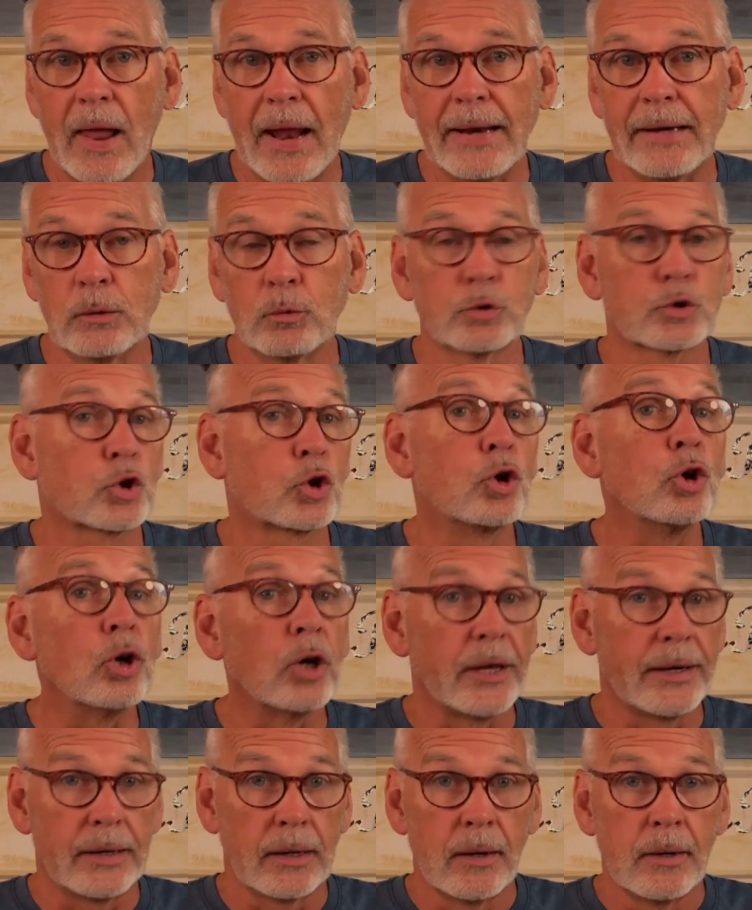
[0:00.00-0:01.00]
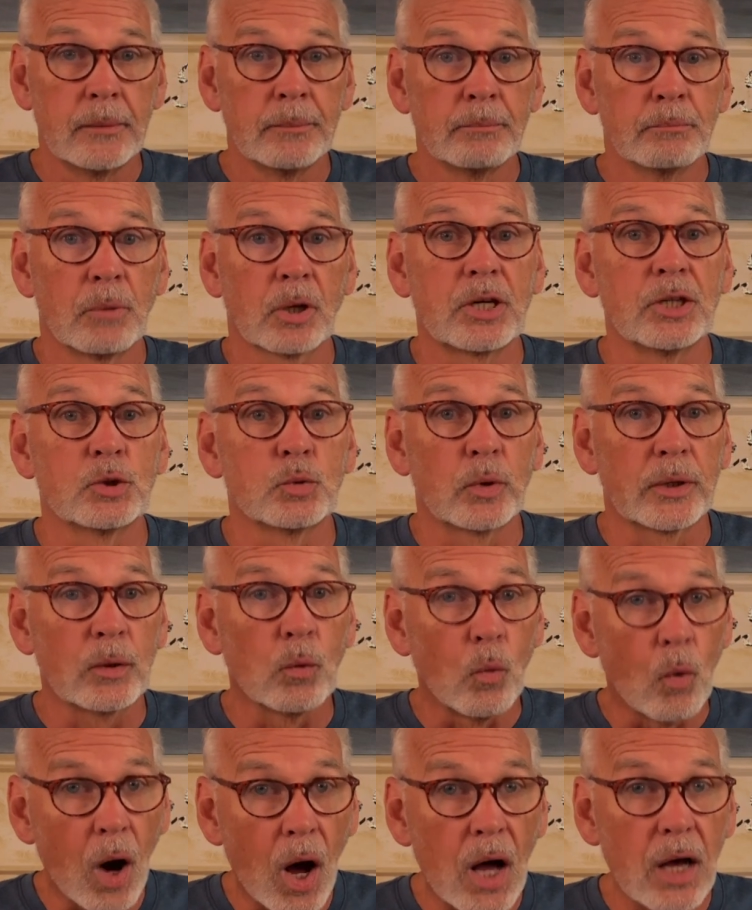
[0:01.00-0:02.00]
and it was good, because what
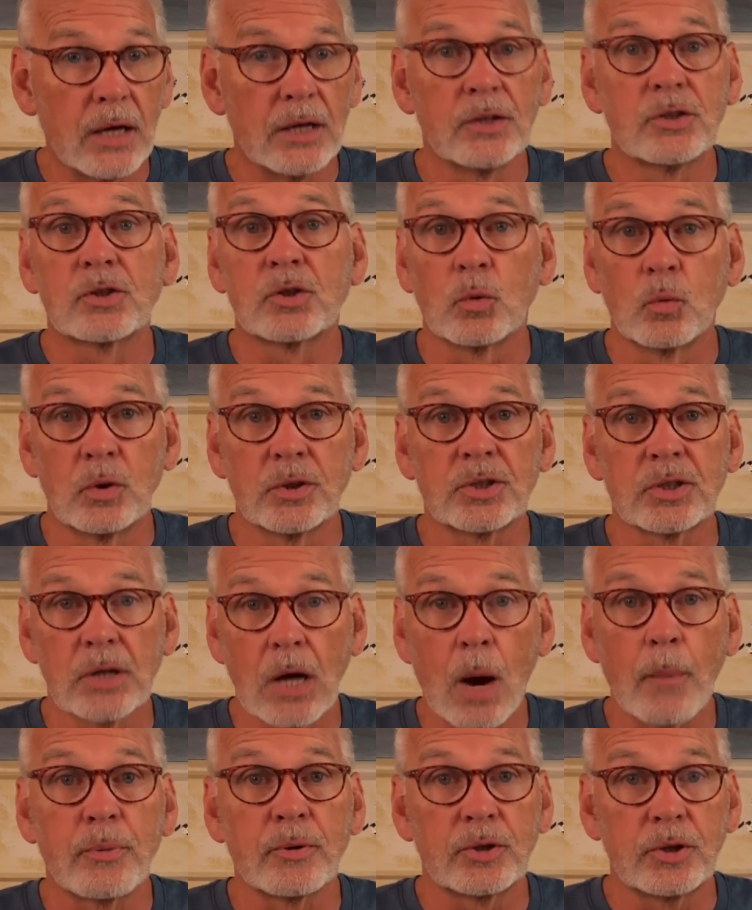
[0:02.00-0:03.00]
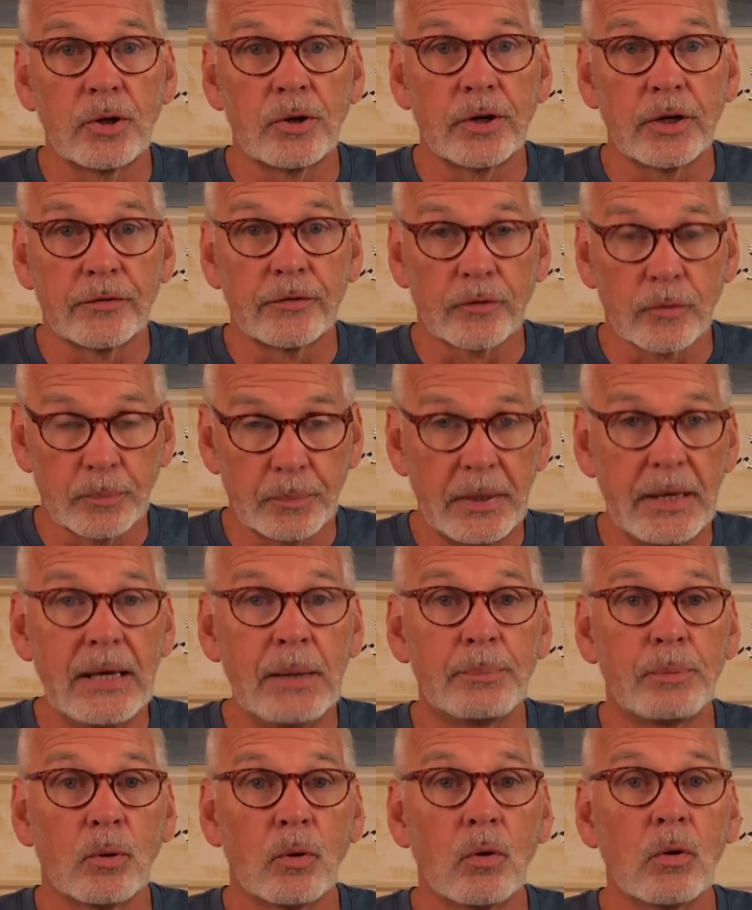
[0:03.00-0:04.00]
it was an opportunity for
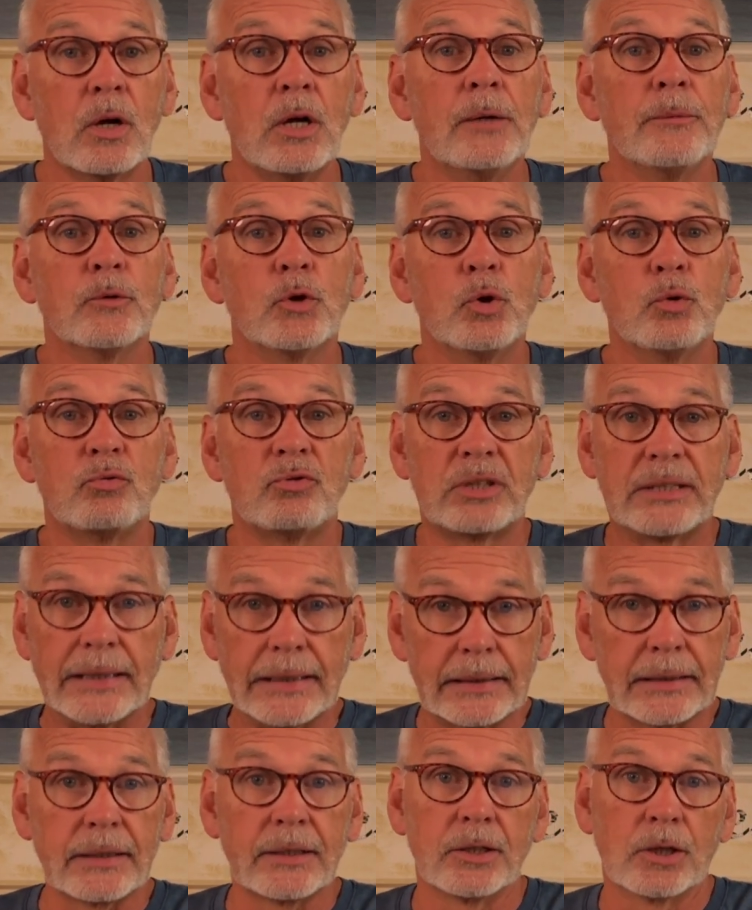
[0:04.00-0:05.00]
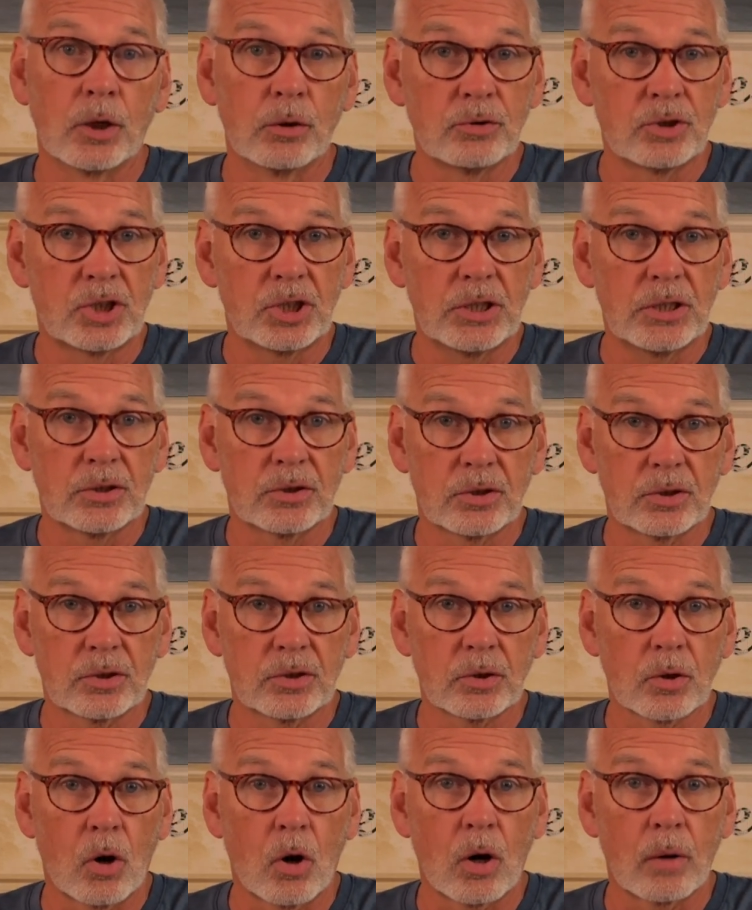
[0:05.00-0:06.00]
people who didn't know
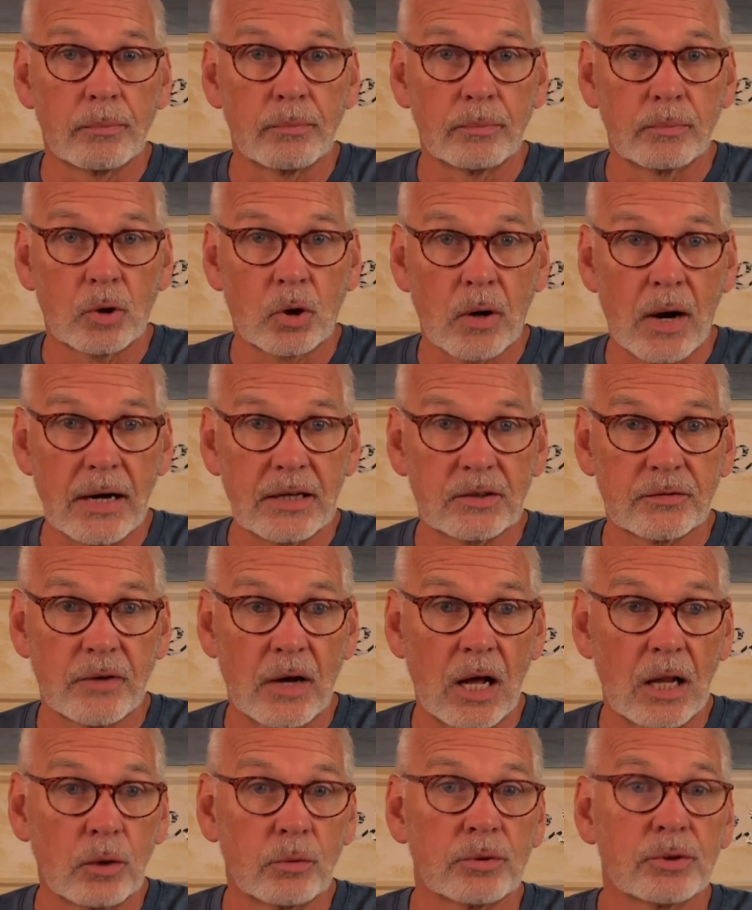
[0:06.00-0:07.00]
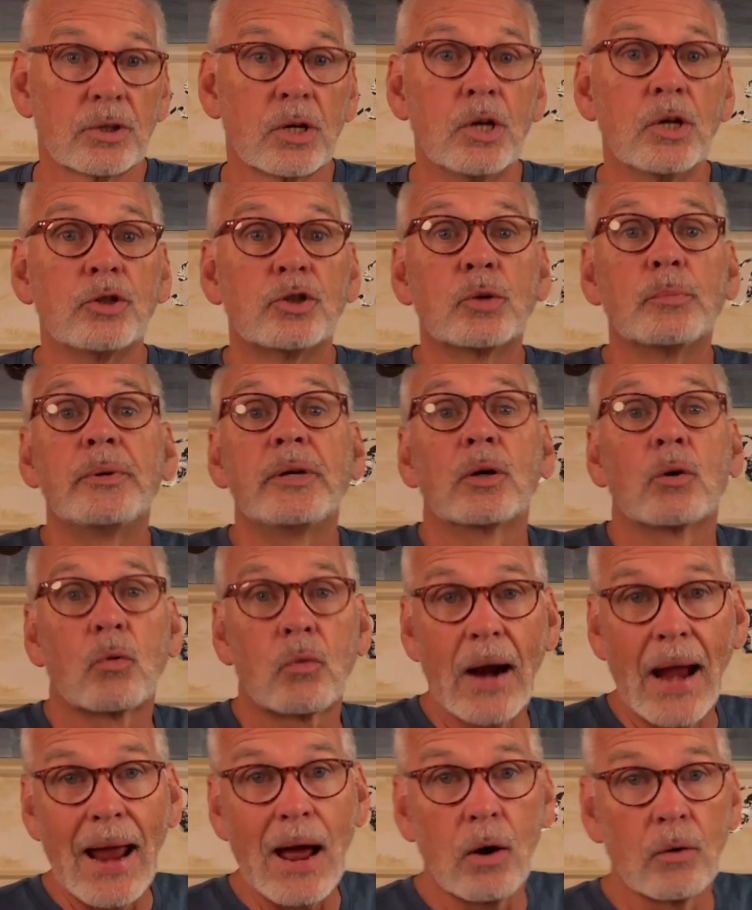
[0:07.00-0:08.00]
Jesus or Christ followers to be
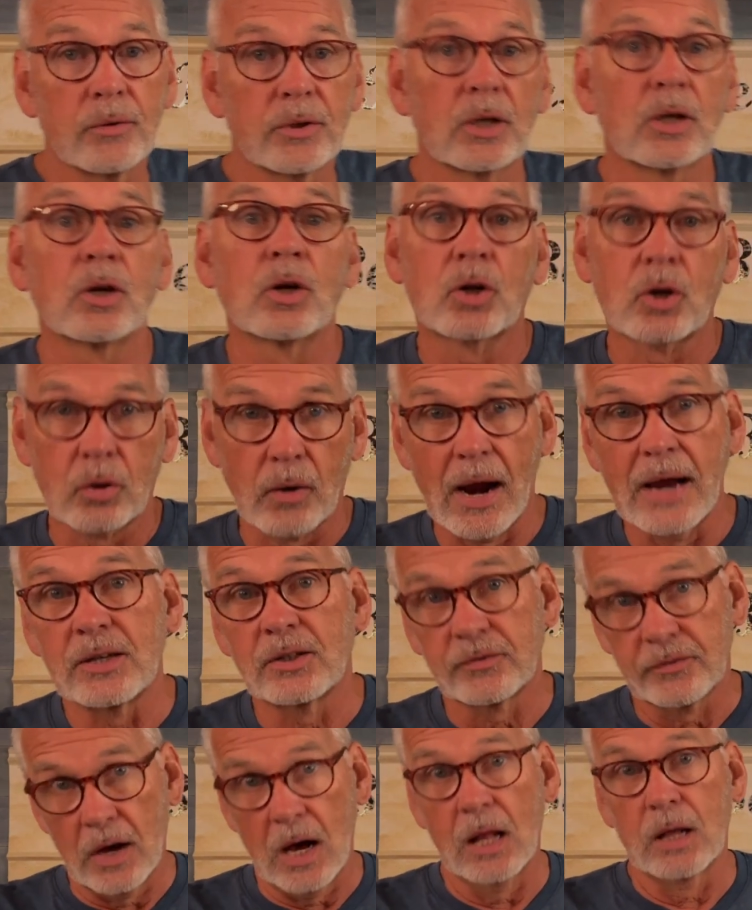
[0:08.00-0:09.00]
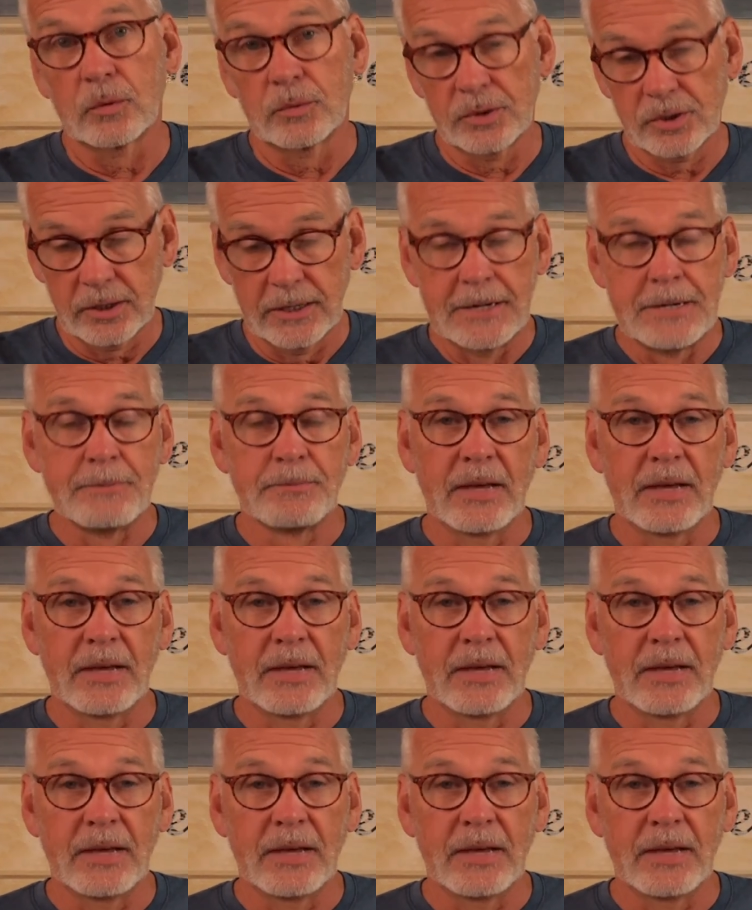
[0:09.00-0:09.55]
around Christ followers.